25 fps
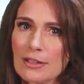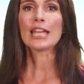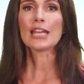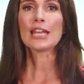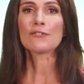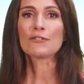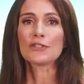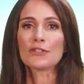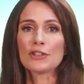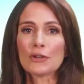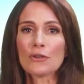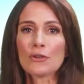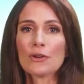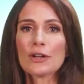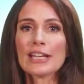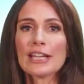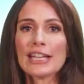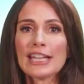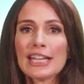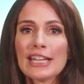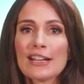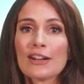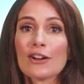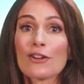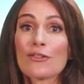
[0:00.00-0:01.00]
If you're
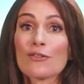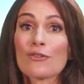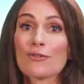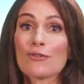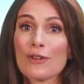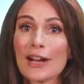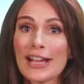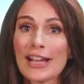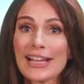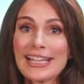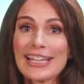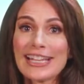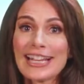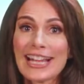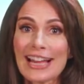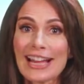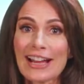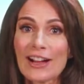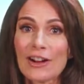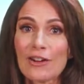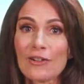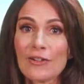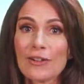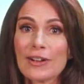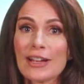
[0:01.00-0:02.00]
here right
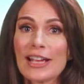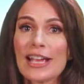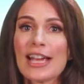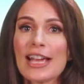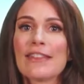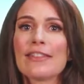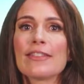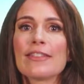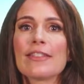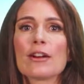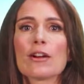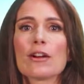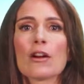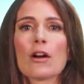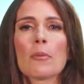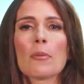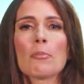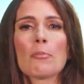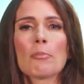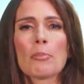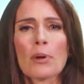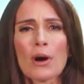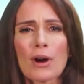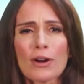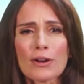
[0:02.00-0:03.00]
now and there are
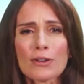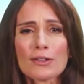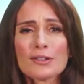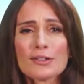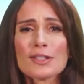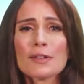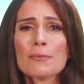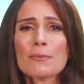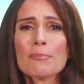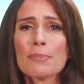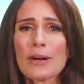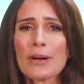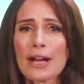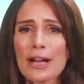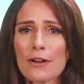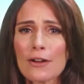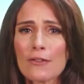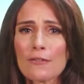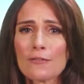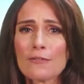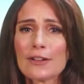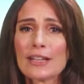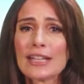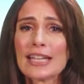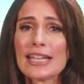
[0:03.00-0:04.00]
bottles of
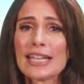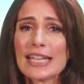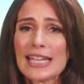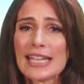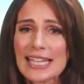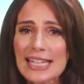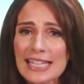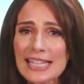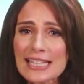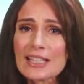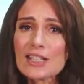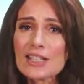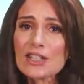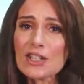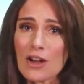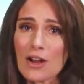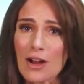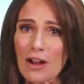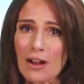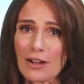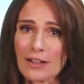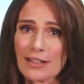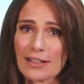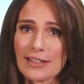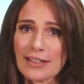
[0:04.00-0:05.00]
Biofit in
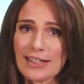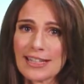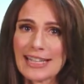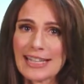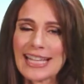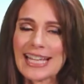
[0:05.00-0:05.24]
stock,